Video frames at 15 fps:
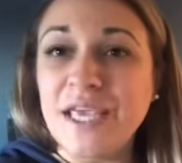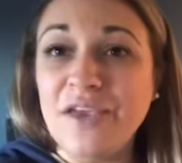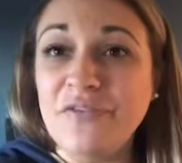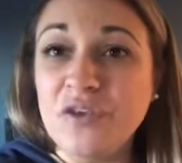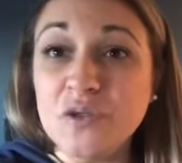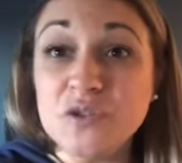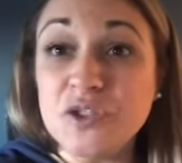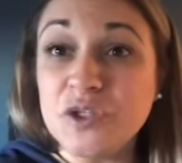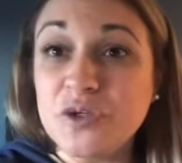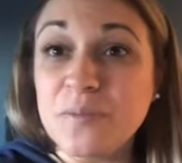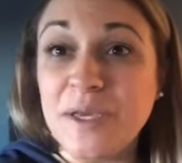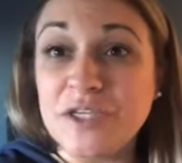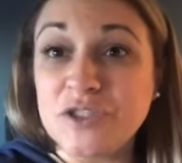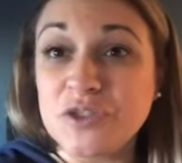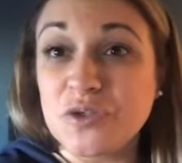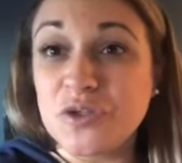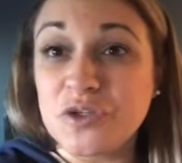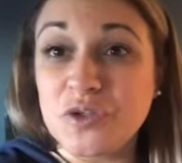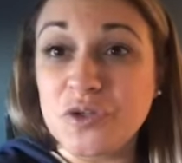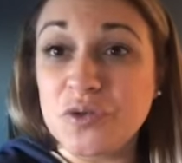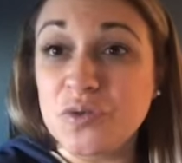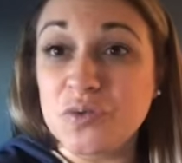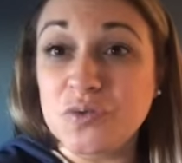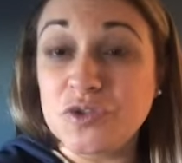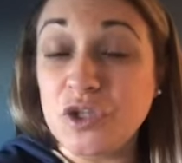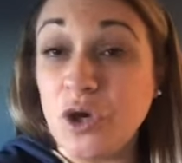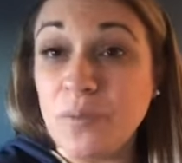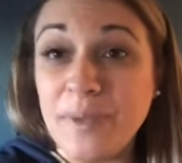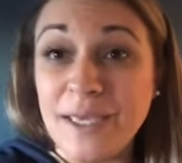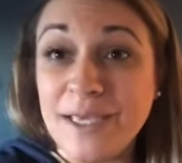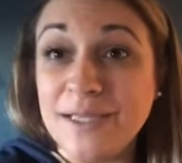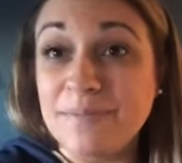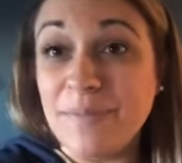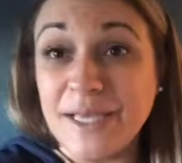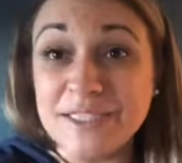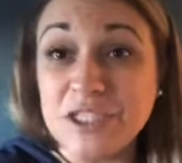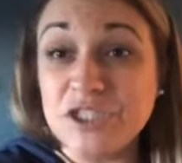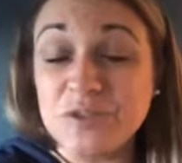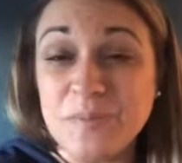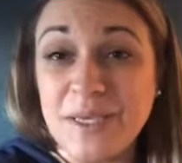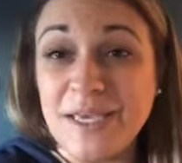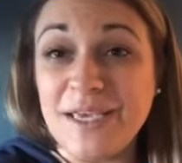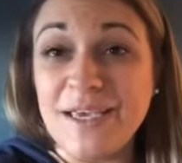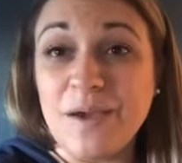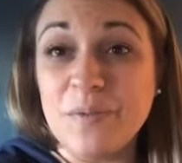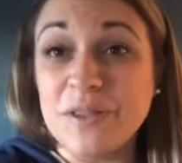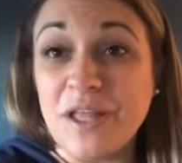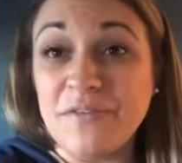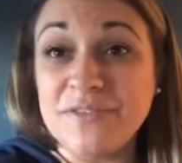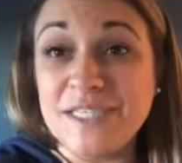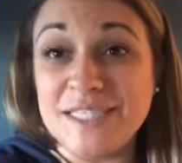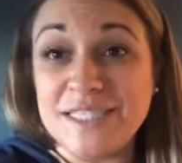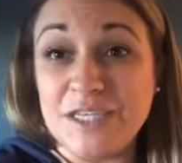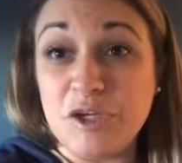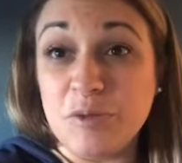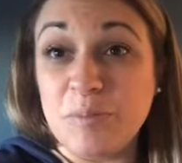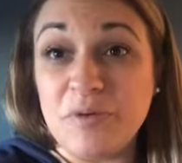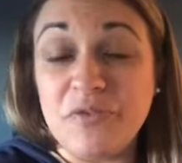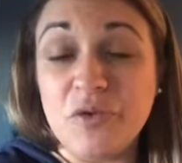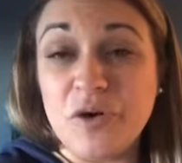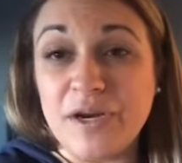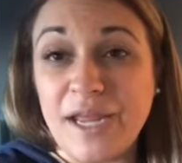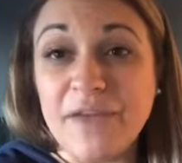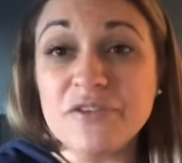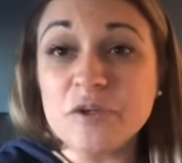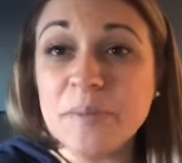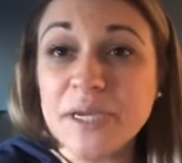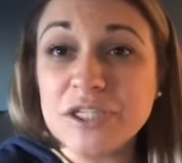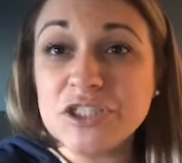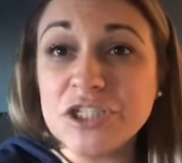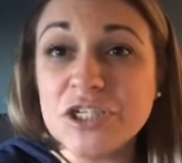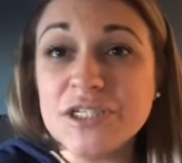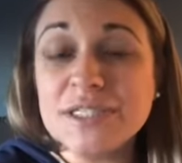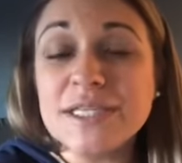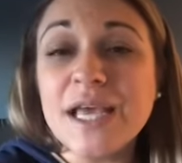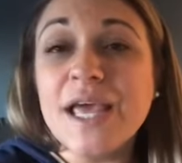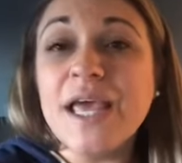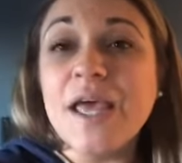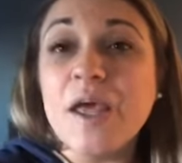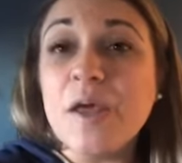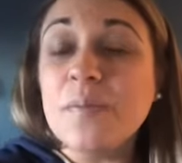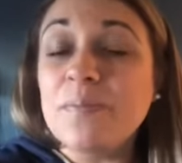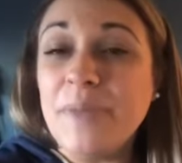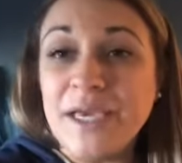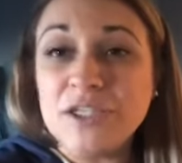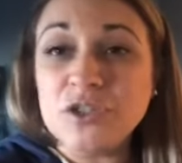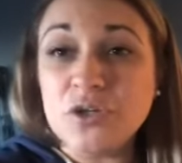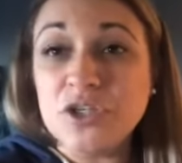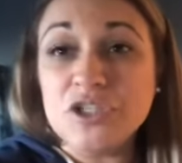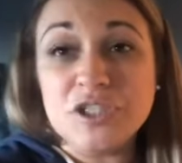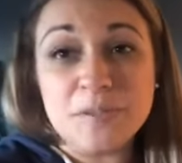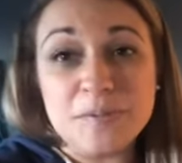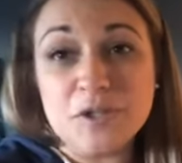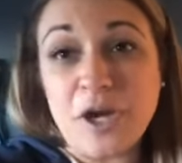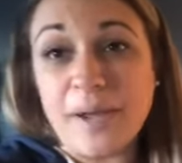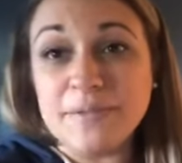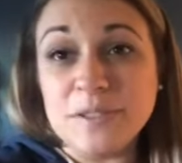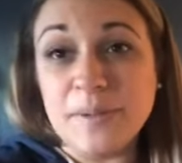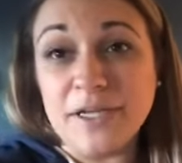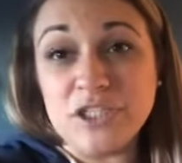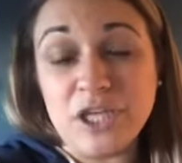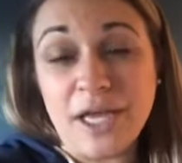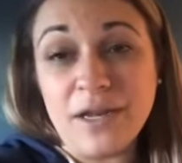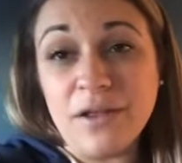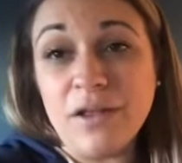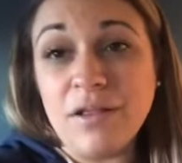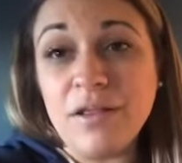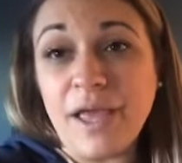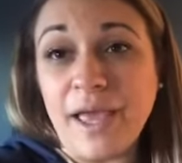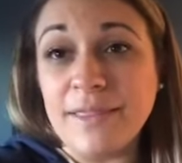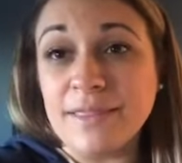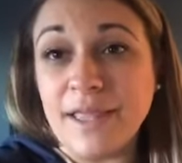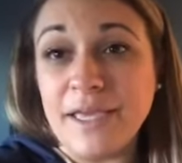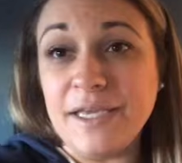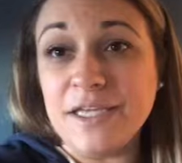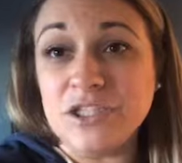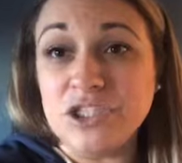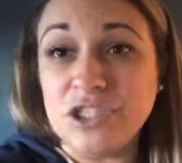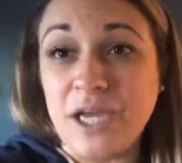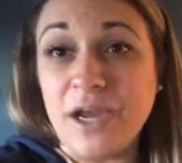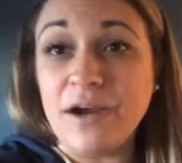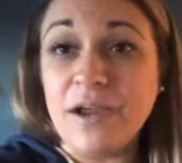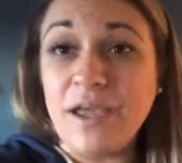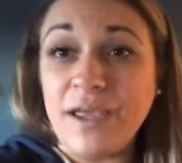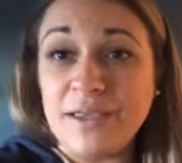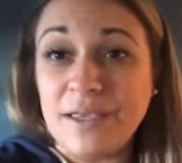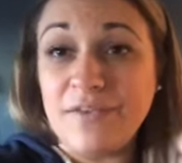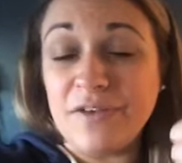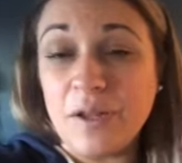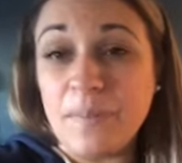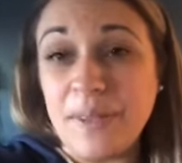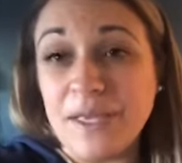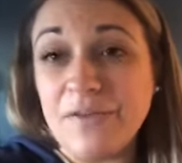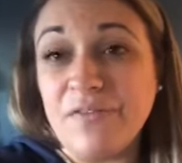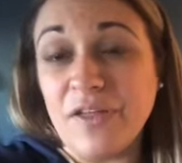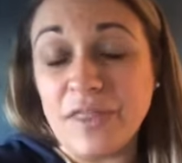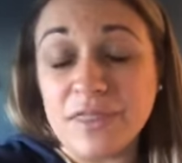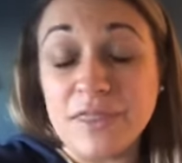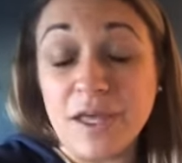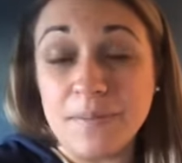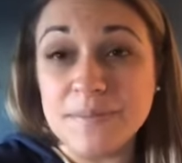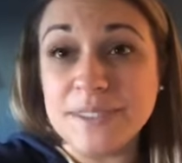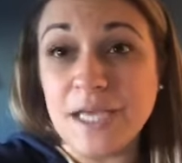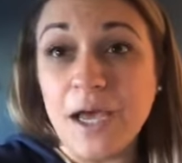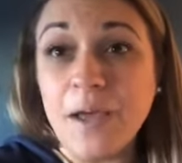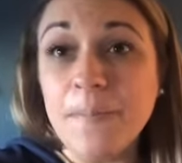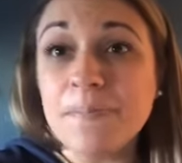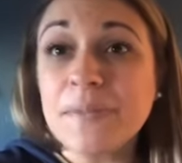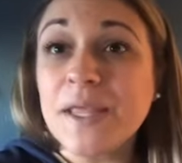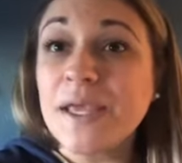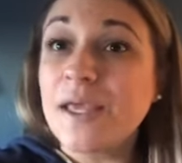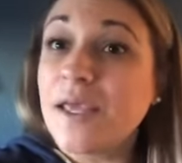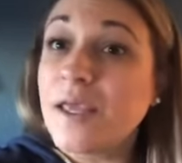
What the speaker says: If you do, make sure you show me and message me. I would love to see your before and after pictures. Make sure you subscribe to my channel and like and share it and give it a big thumbs up.